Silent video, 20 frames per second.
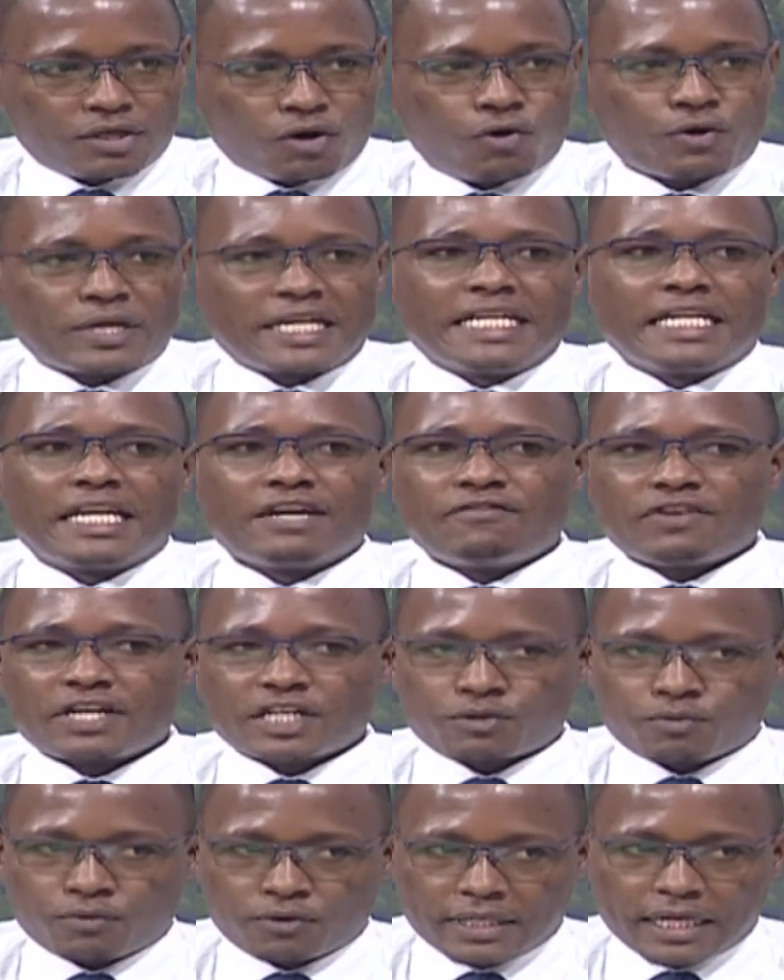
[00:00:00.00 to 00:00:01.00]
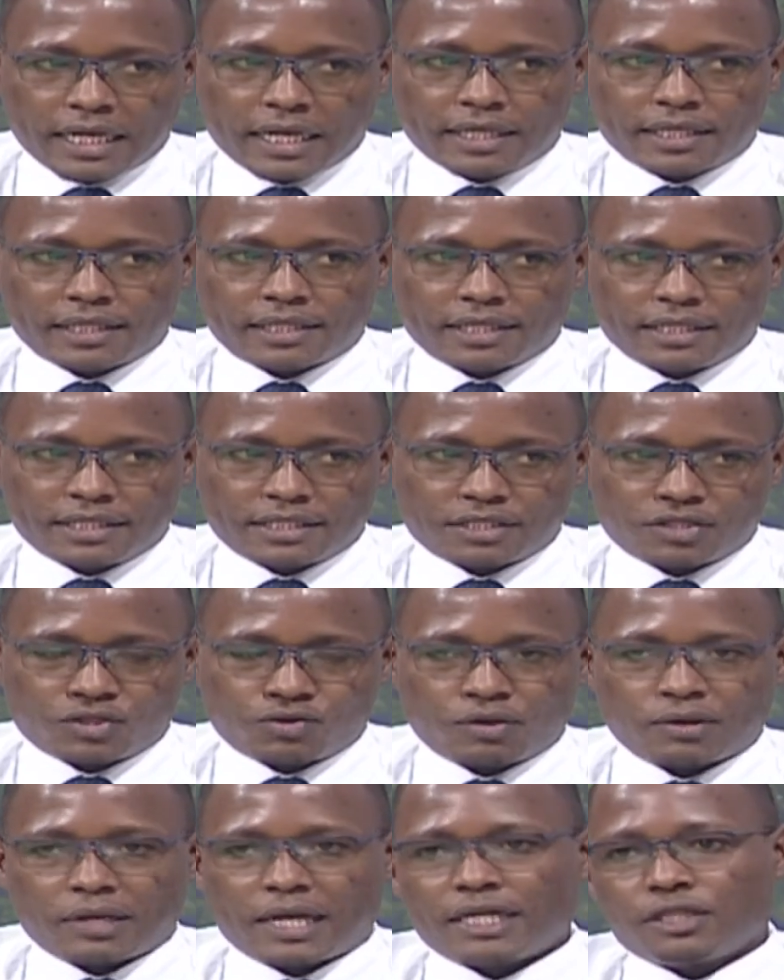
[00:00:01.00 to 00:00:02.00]
Or he never responded like this,
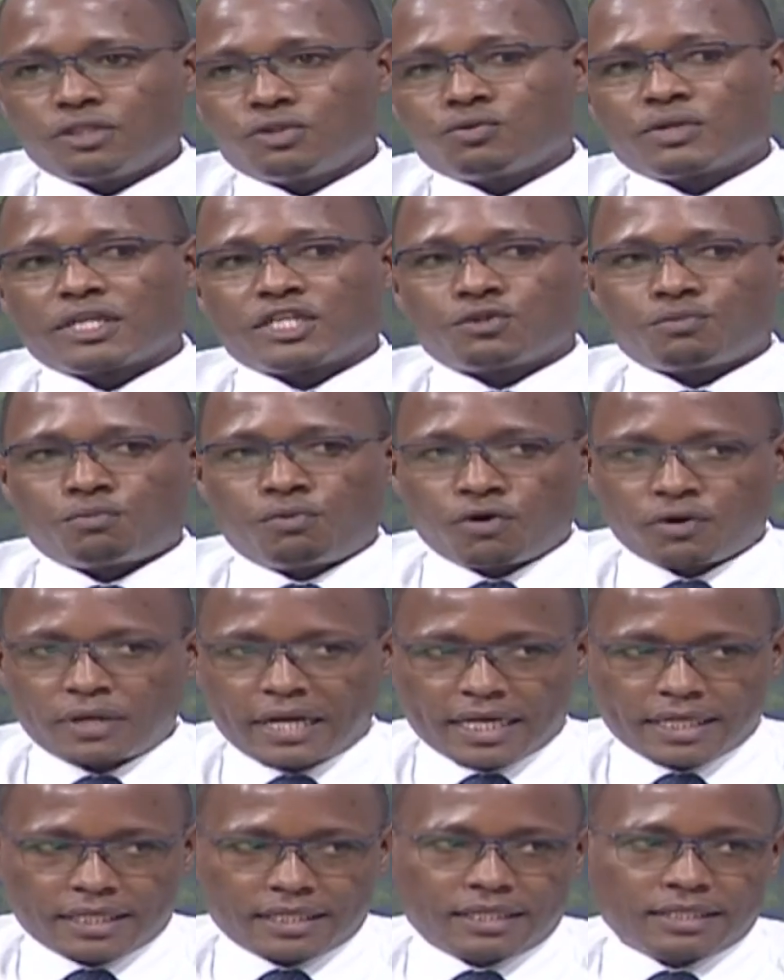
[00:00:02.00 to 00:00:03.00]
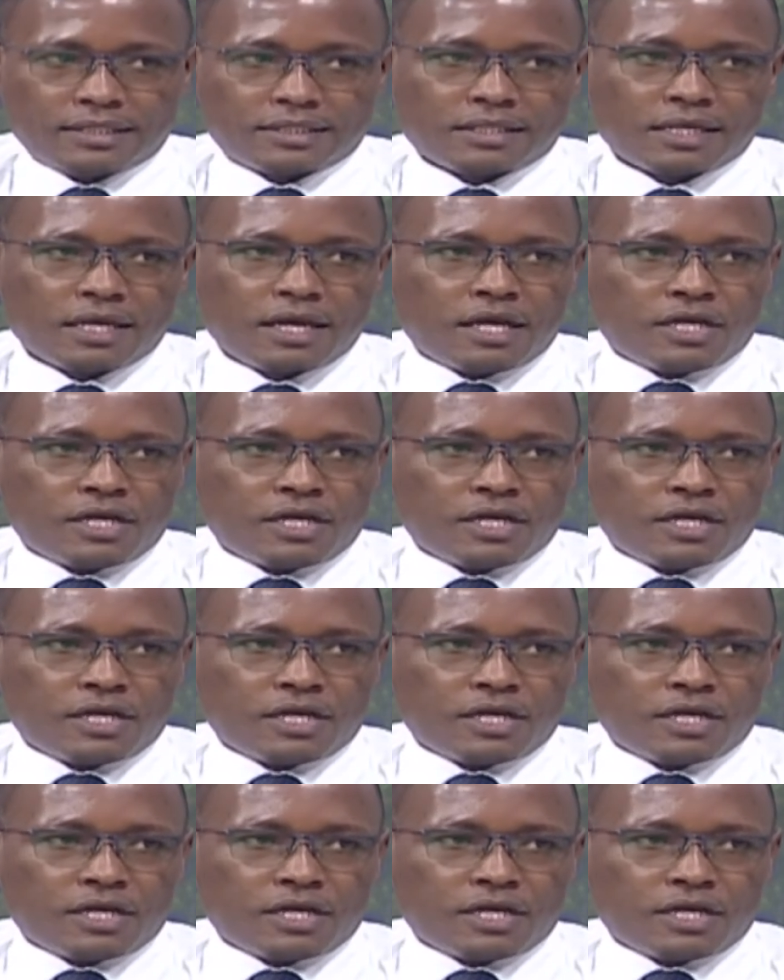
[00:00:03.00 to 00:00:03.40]
so I'd like to respond like this.